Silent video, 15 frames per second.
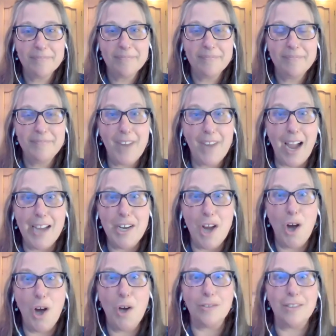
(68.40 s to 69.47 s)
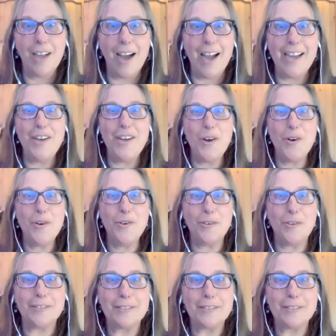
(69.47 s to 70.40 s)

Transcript: long already, I know, I know.